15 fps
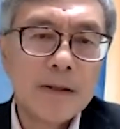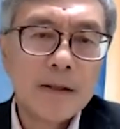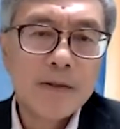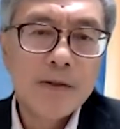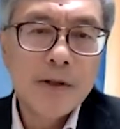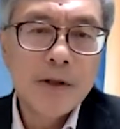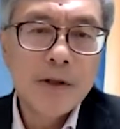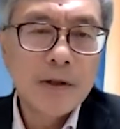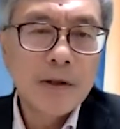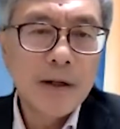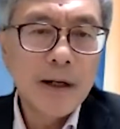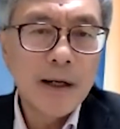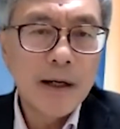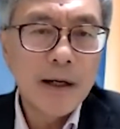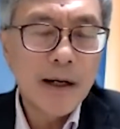So
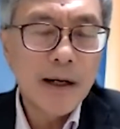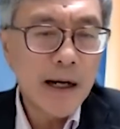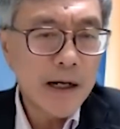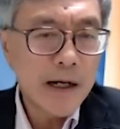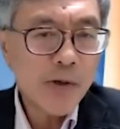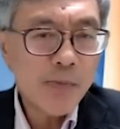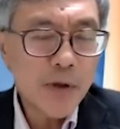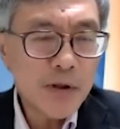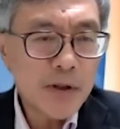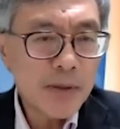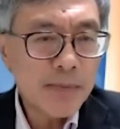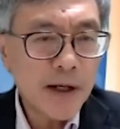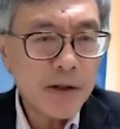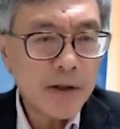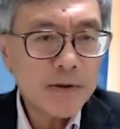I spoke
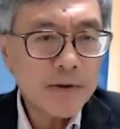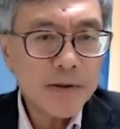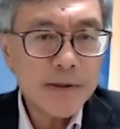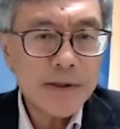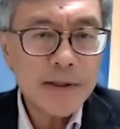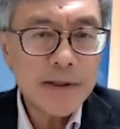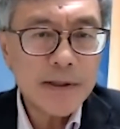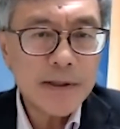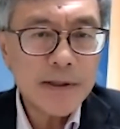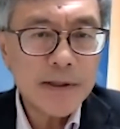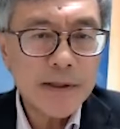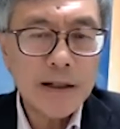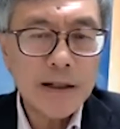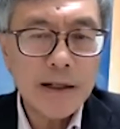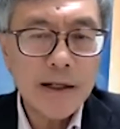about
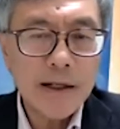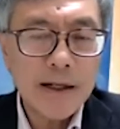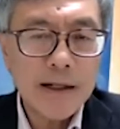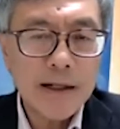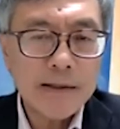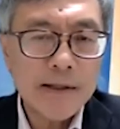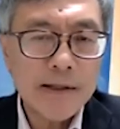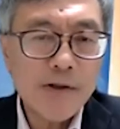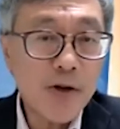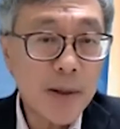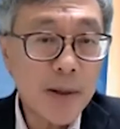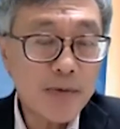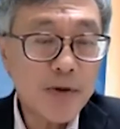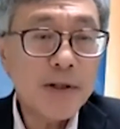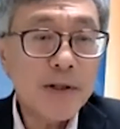the
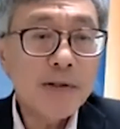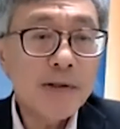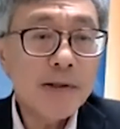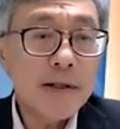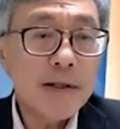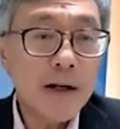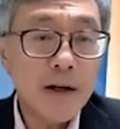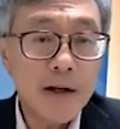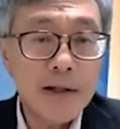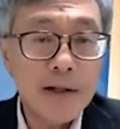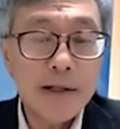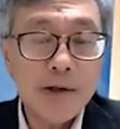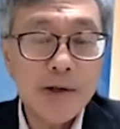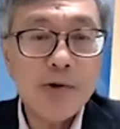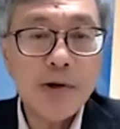disruptions in our
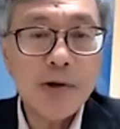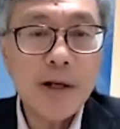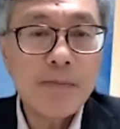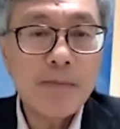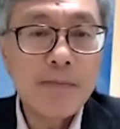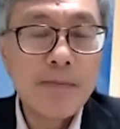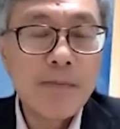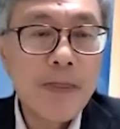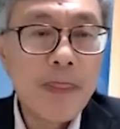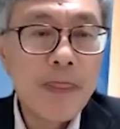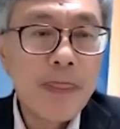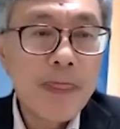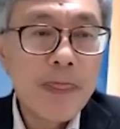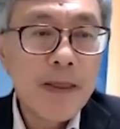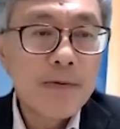industry.
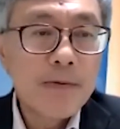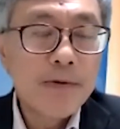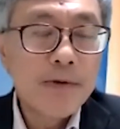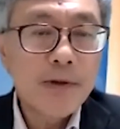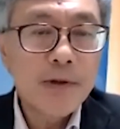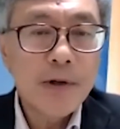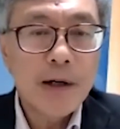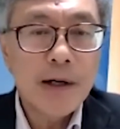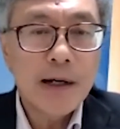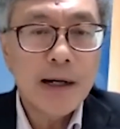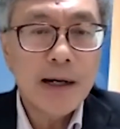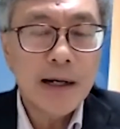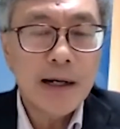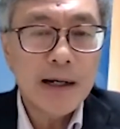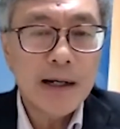
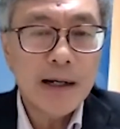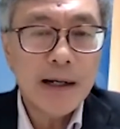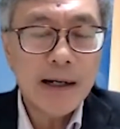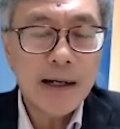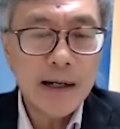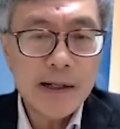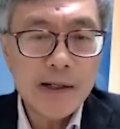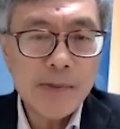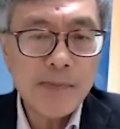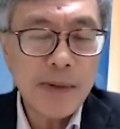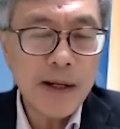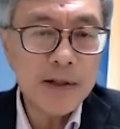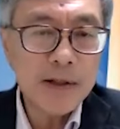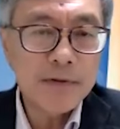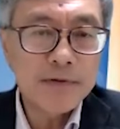So as
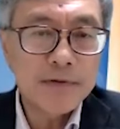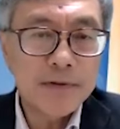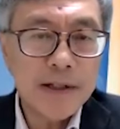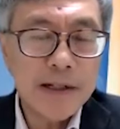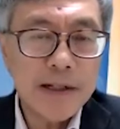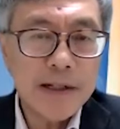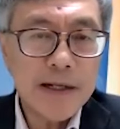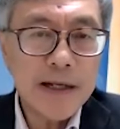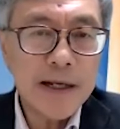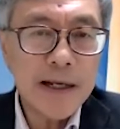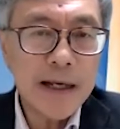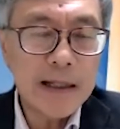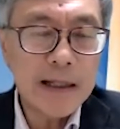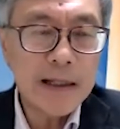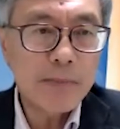part of the
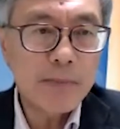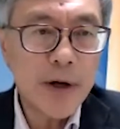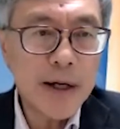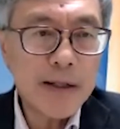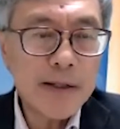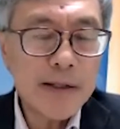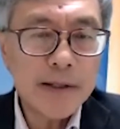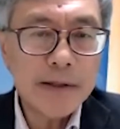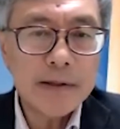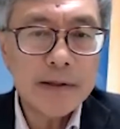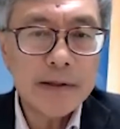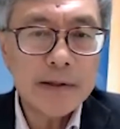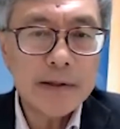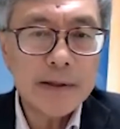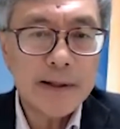calibrated
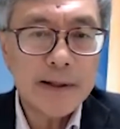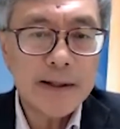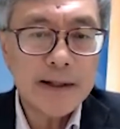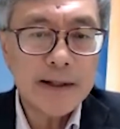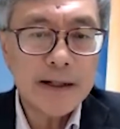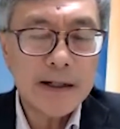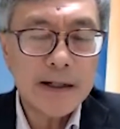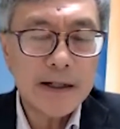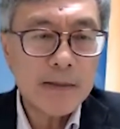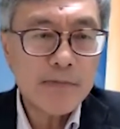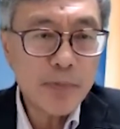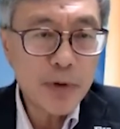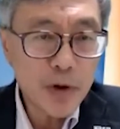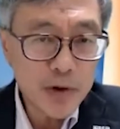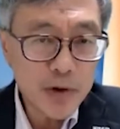
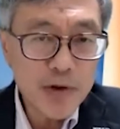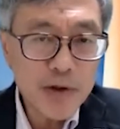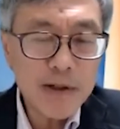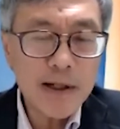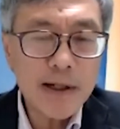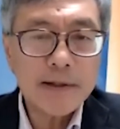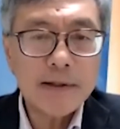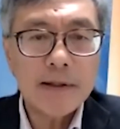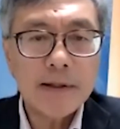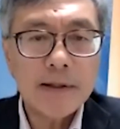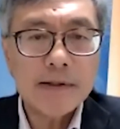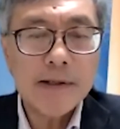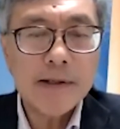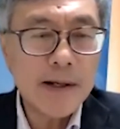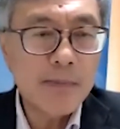approach that
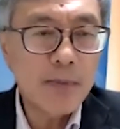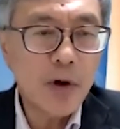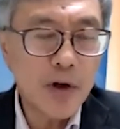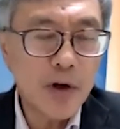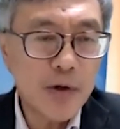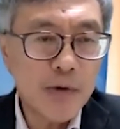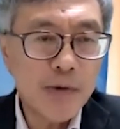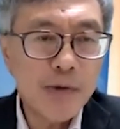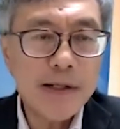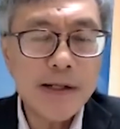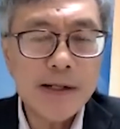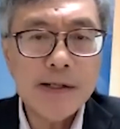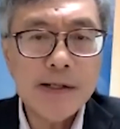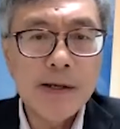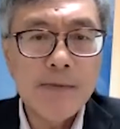Singapore
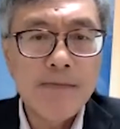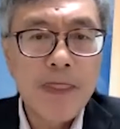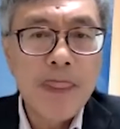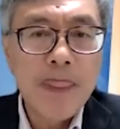uses,